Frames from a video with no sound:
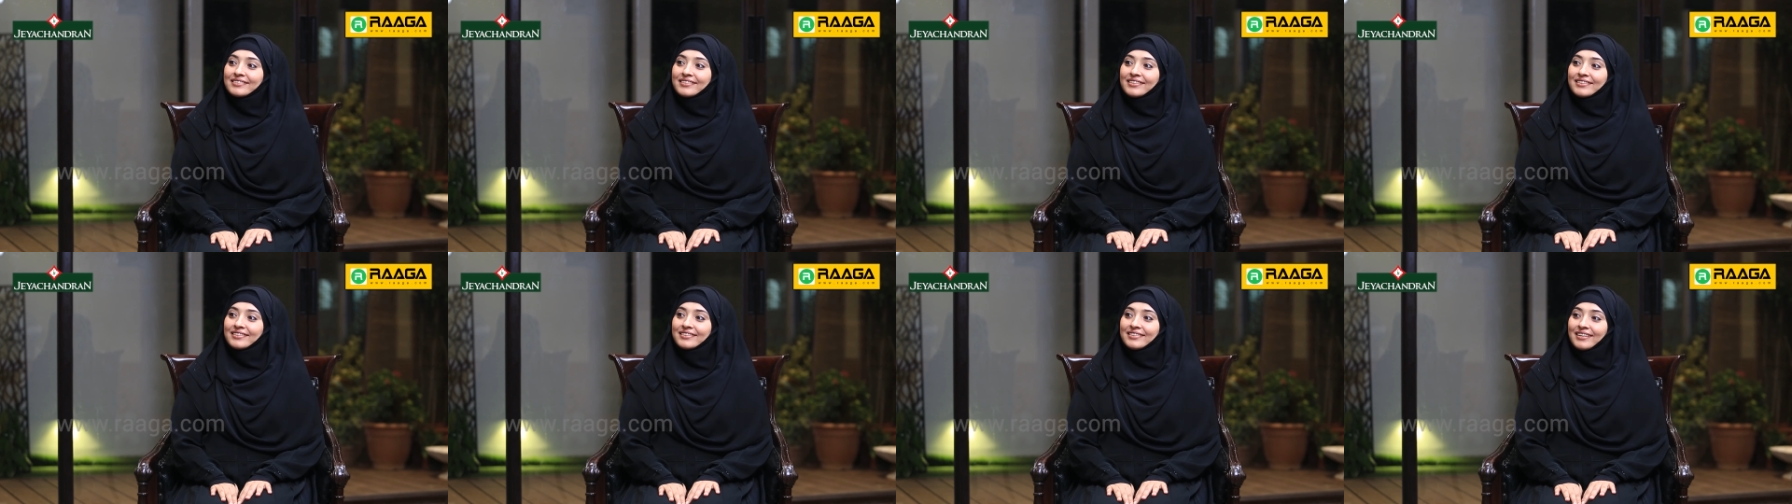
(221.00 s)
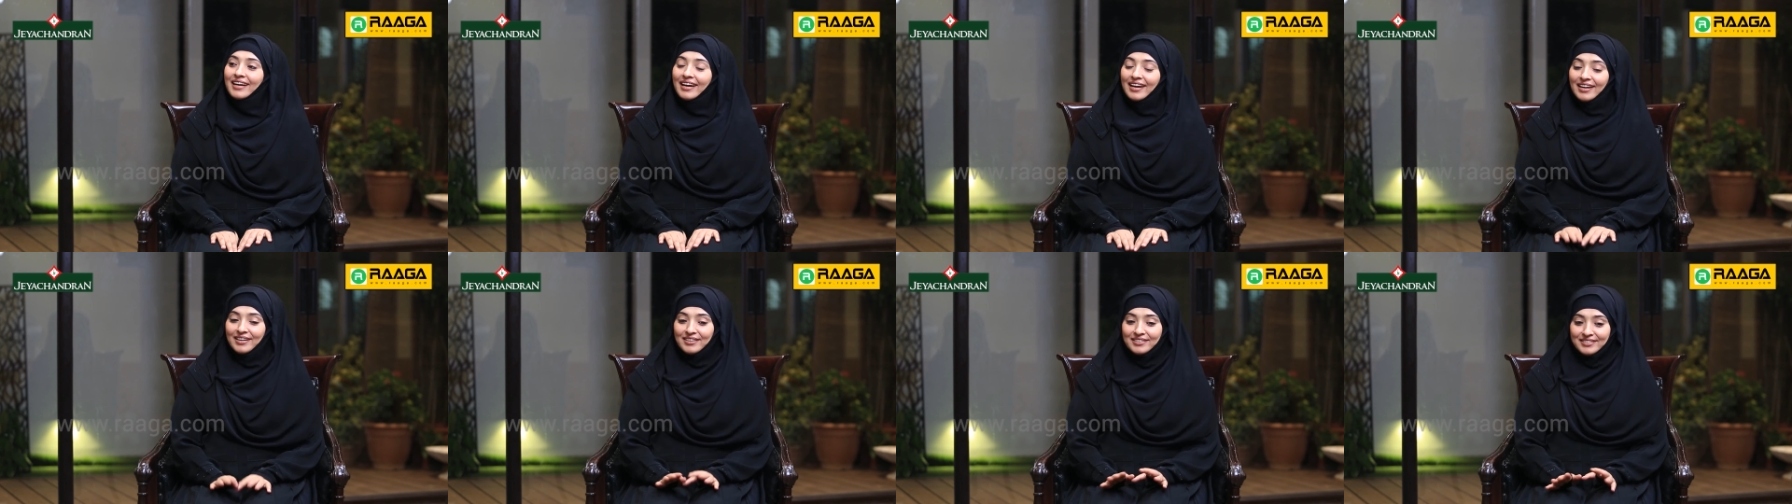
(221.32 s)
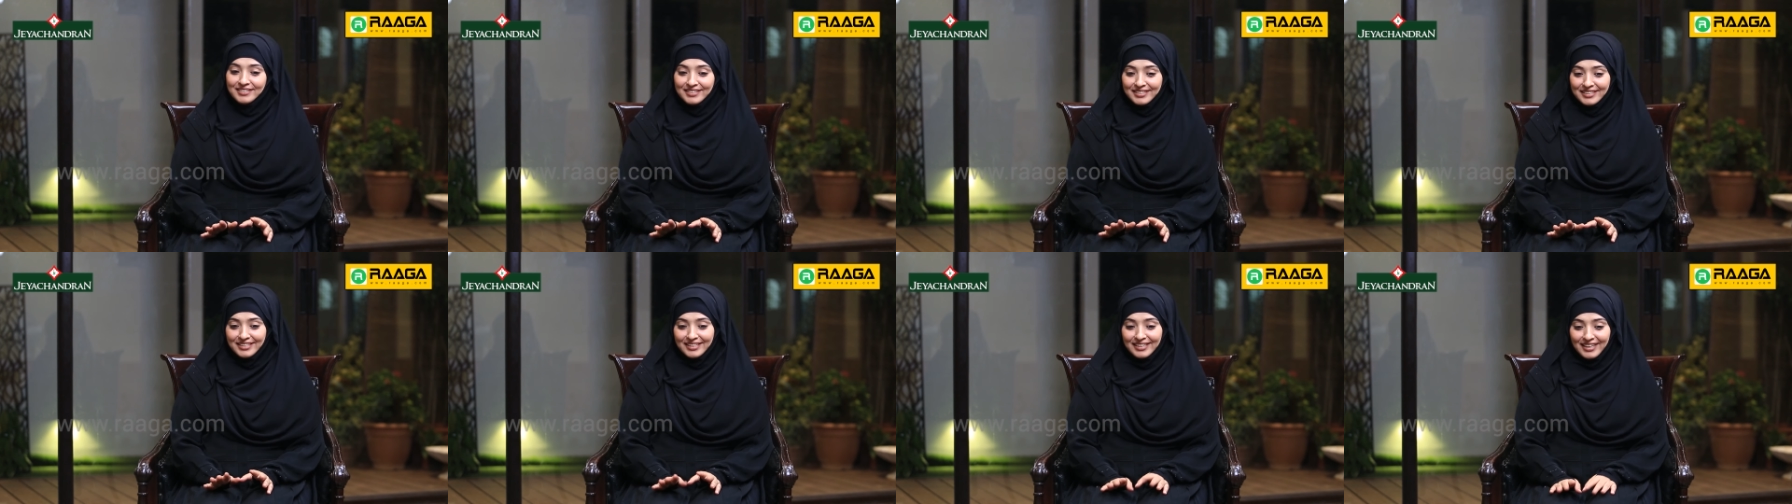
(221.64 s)
the
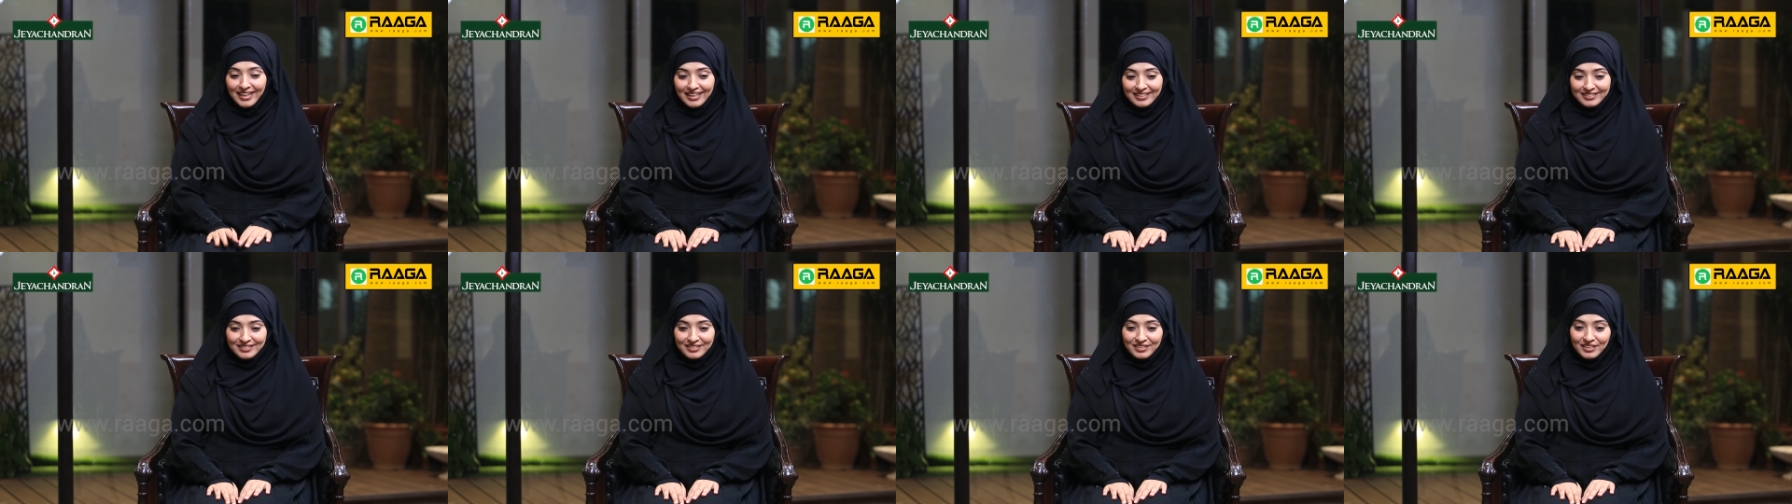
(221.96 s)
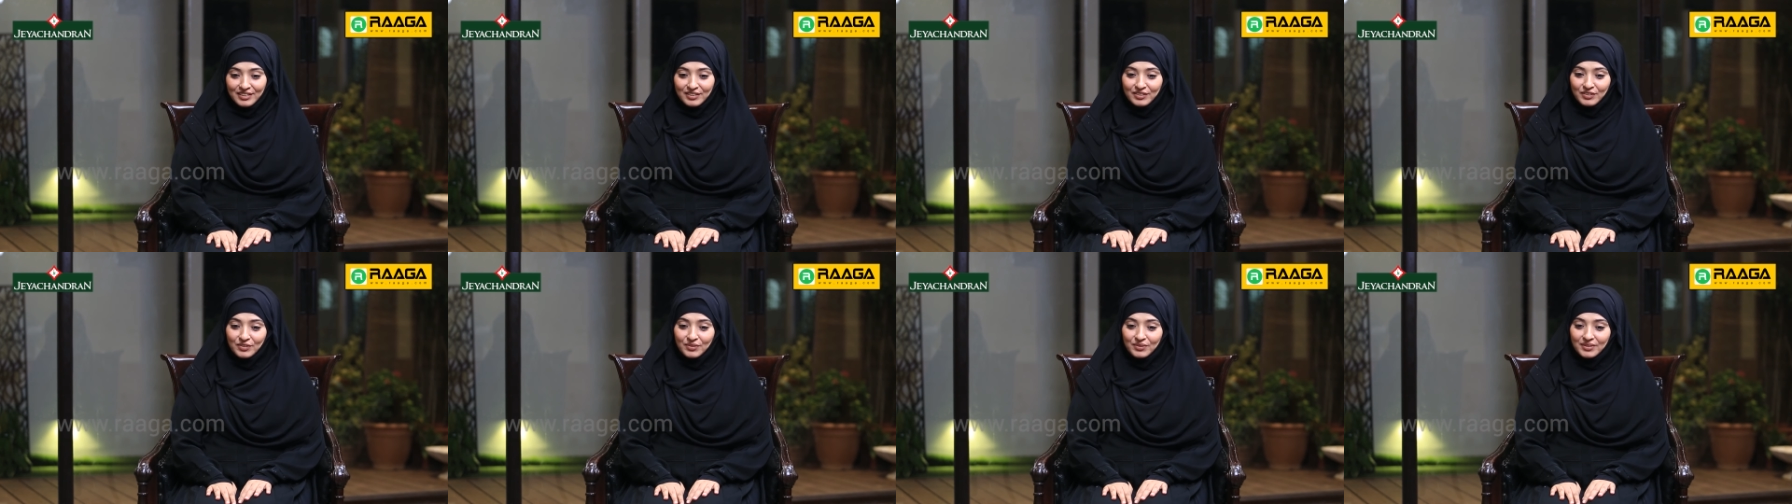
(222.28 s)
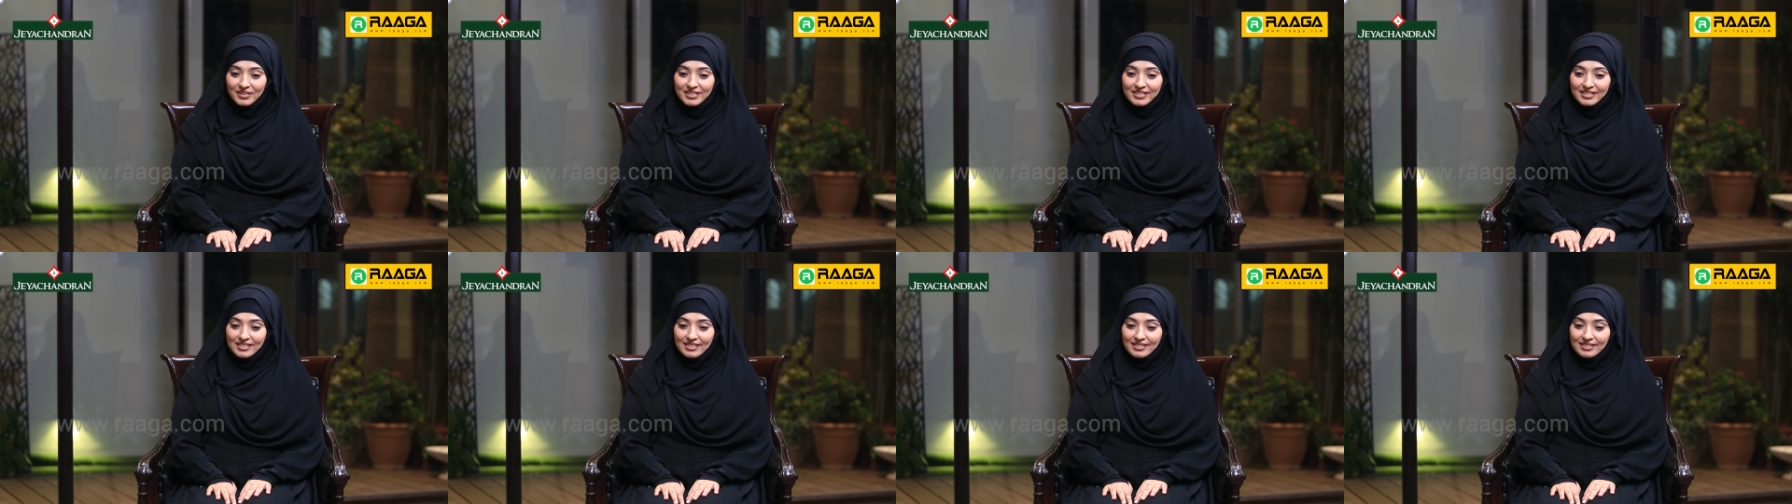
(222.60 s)
real answer to
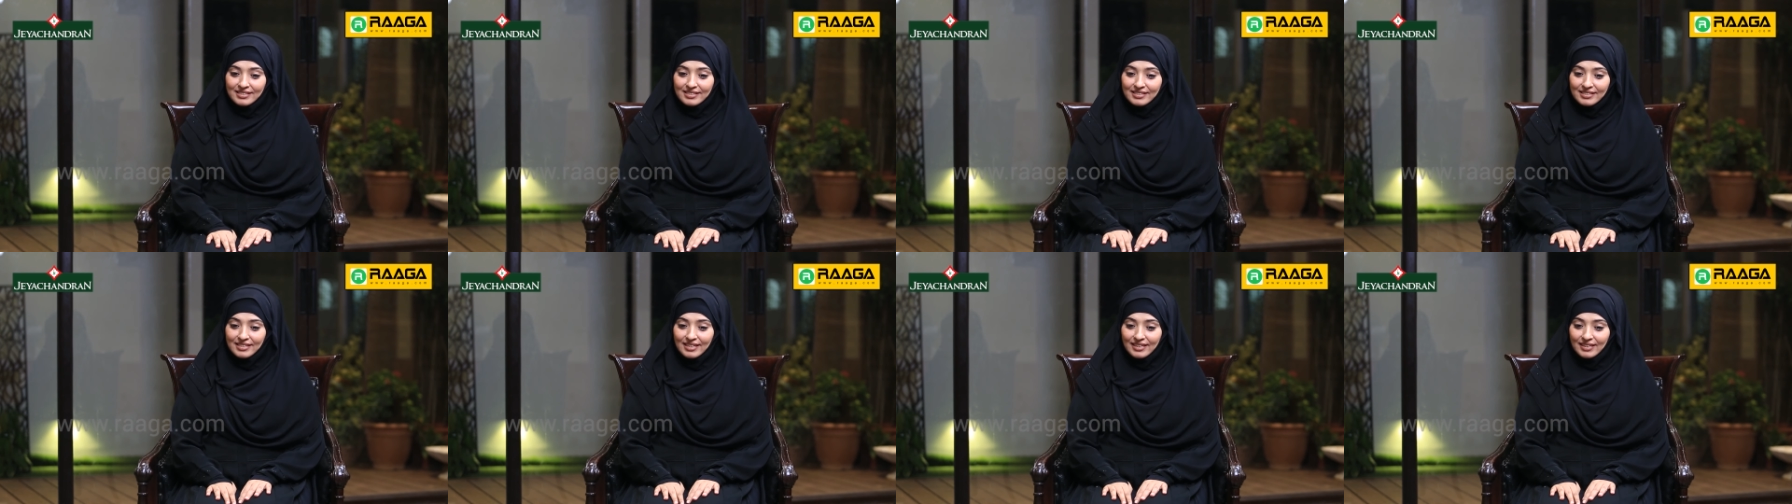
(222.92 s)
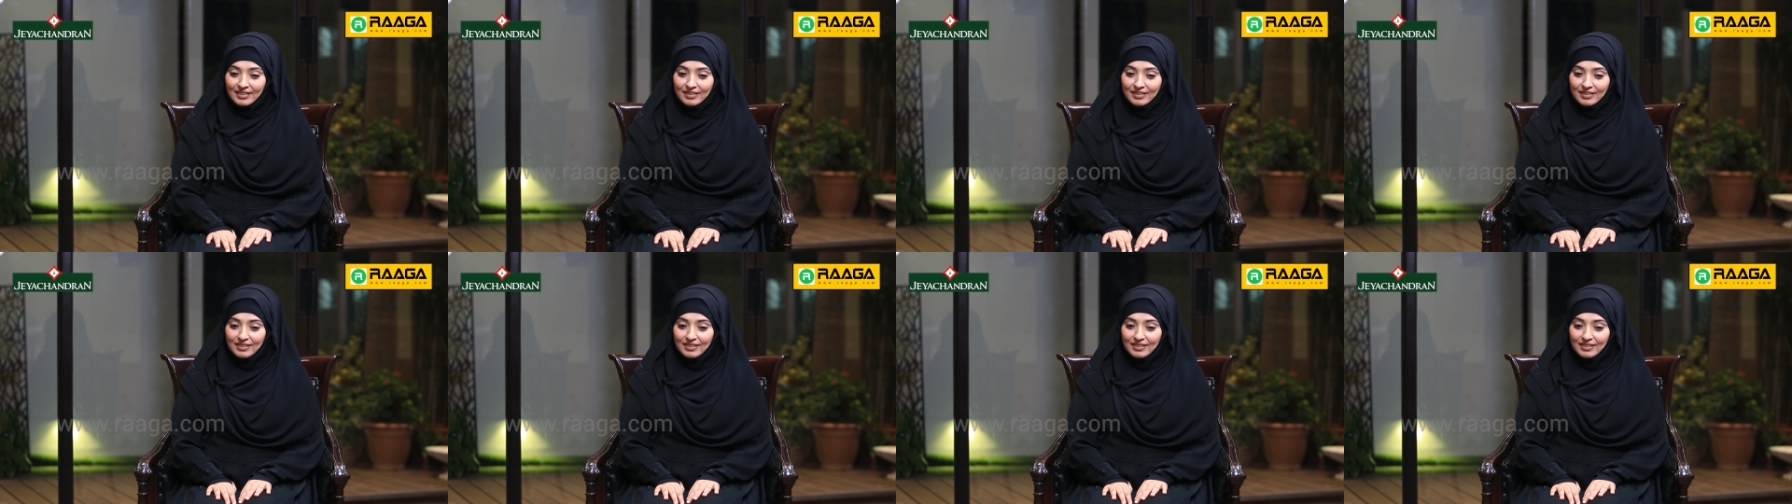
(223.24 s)
this is,